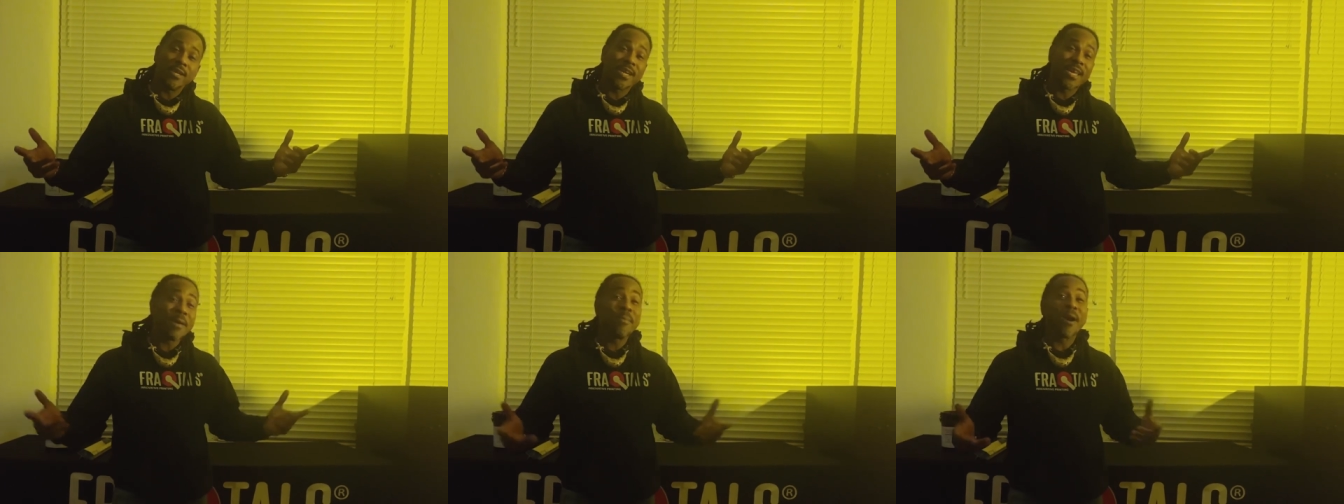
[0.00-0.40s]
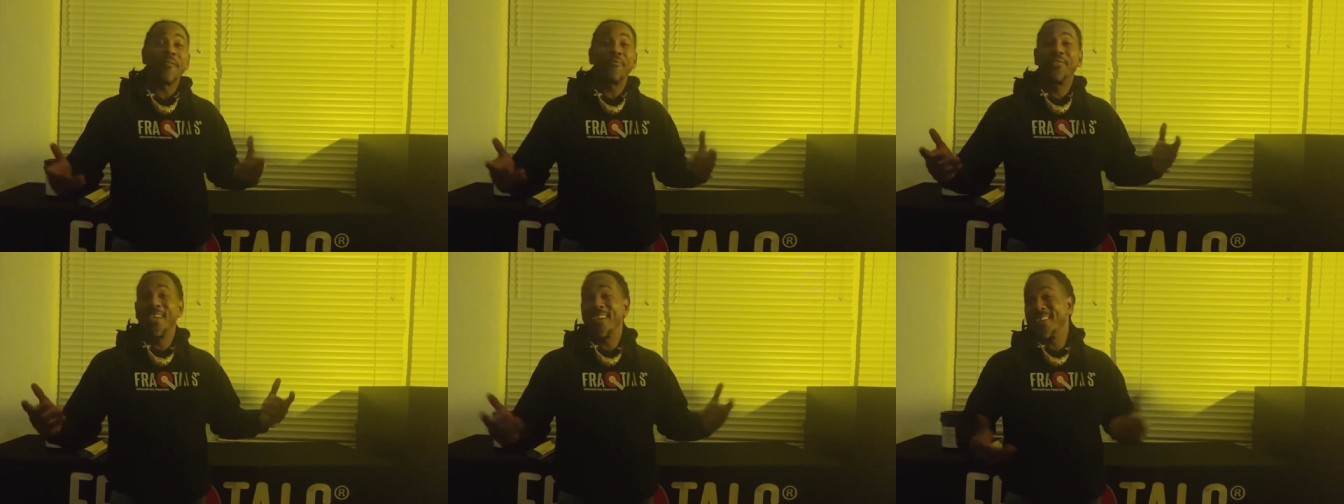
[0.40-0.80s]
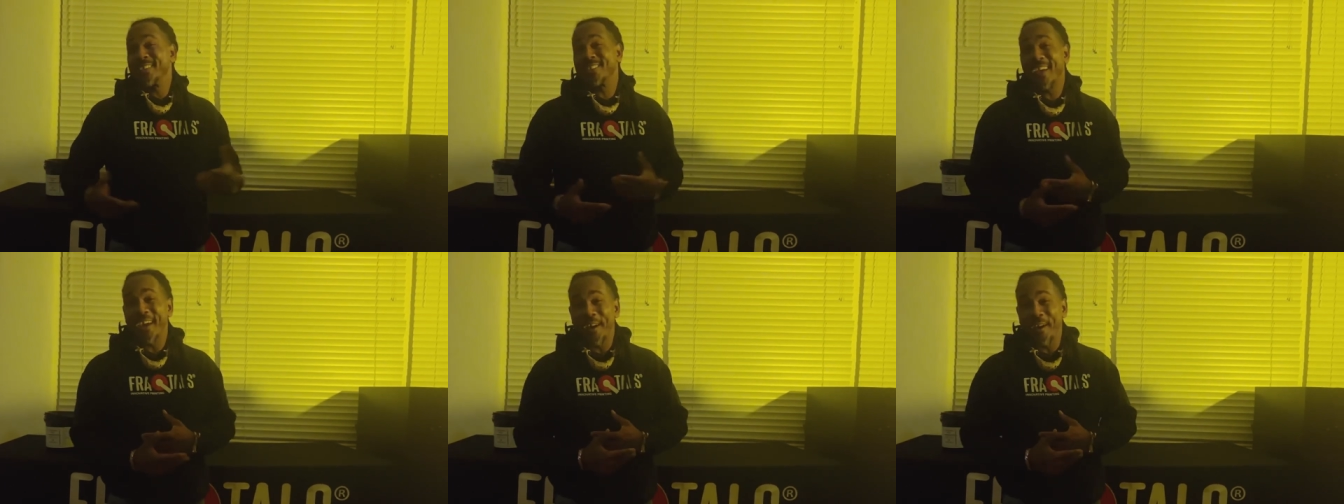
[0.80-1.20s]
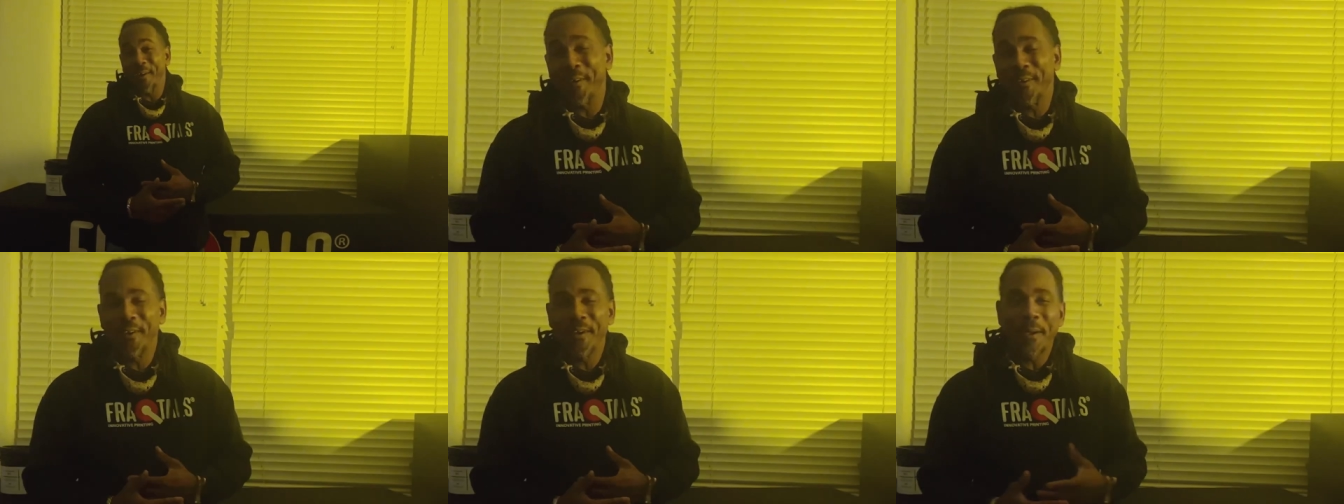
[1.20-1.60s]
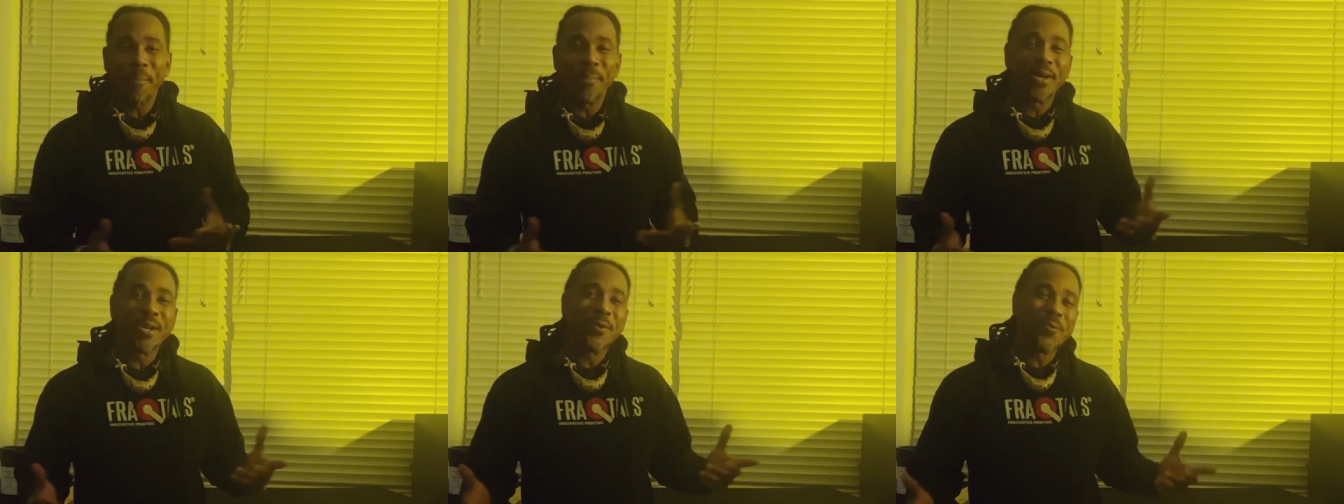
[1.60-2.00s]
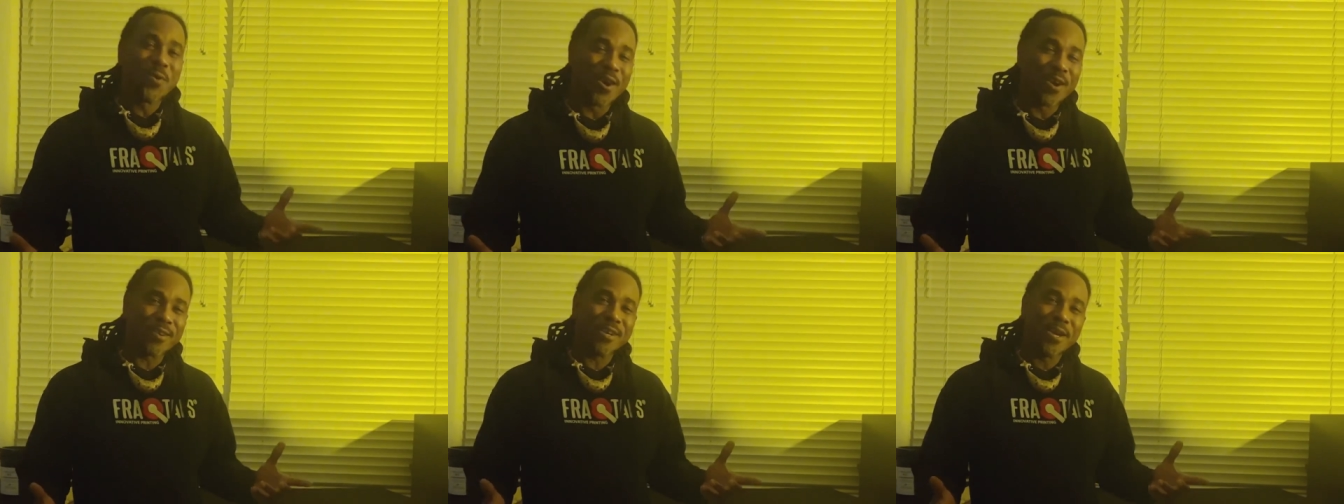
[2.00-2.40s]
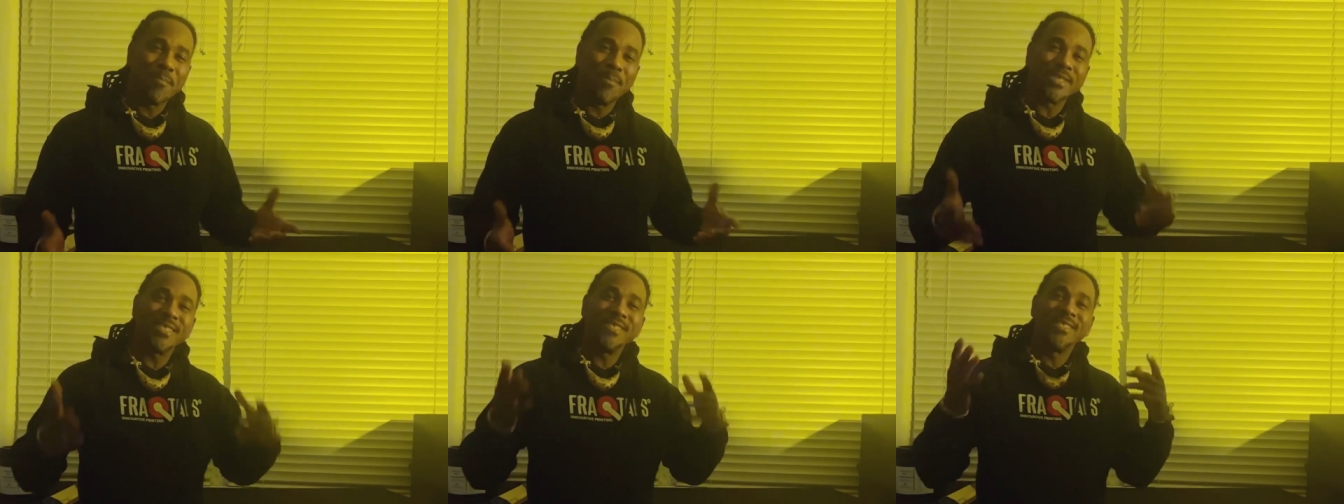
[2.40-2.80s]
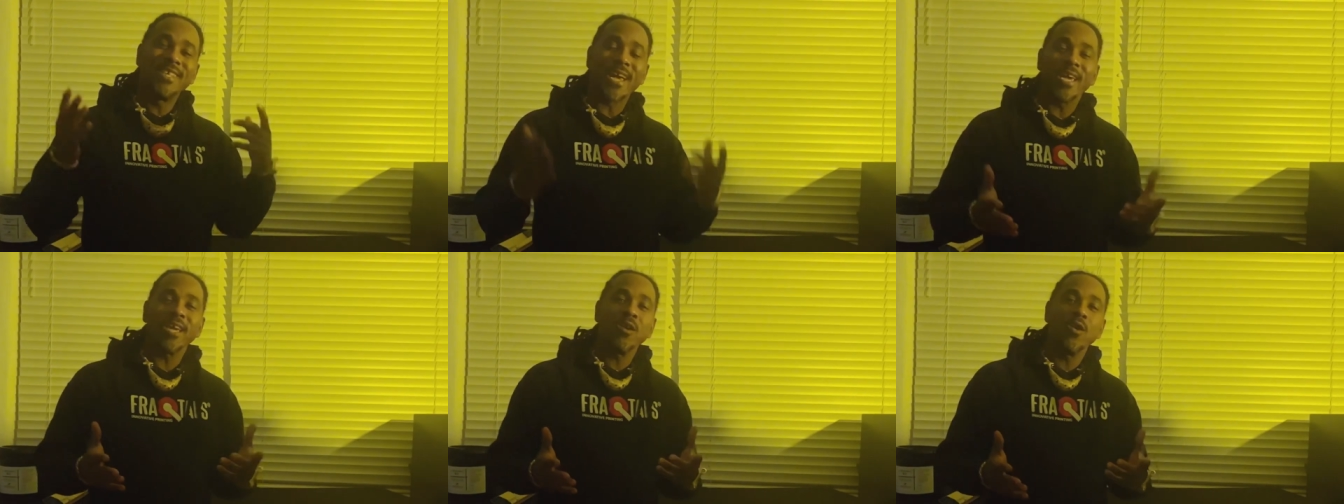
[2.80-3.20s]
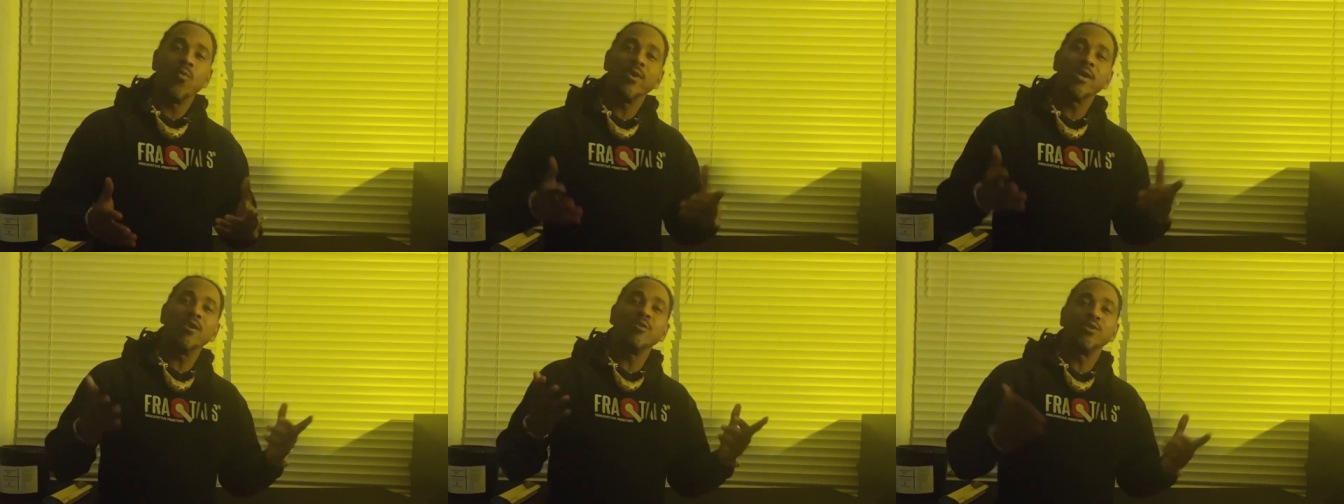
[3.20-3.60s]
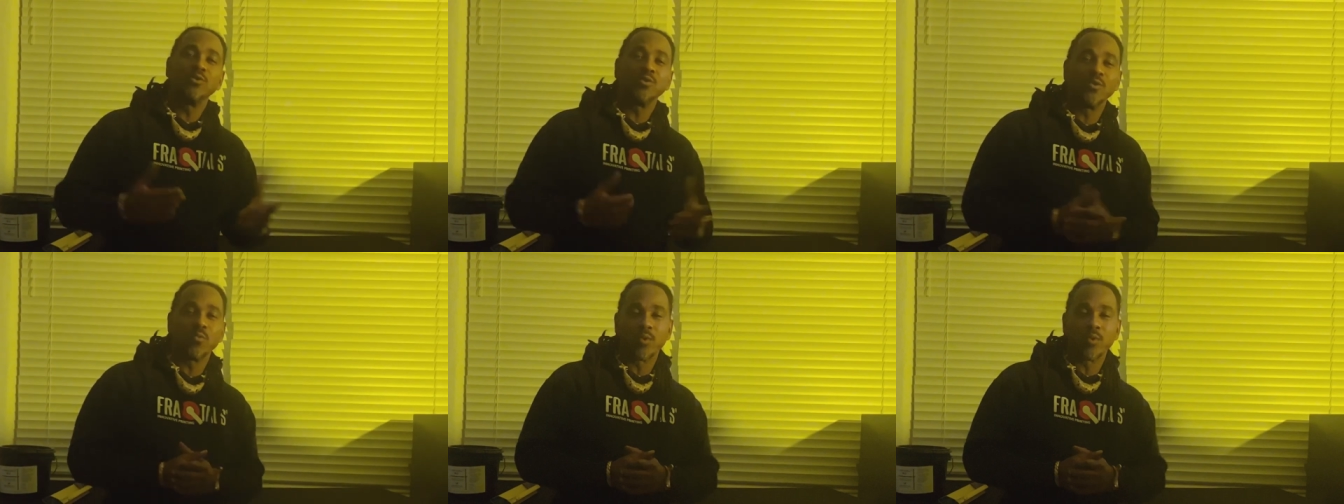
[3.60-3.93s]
It came out thick as hell, but it worked. But today, we're gonna use the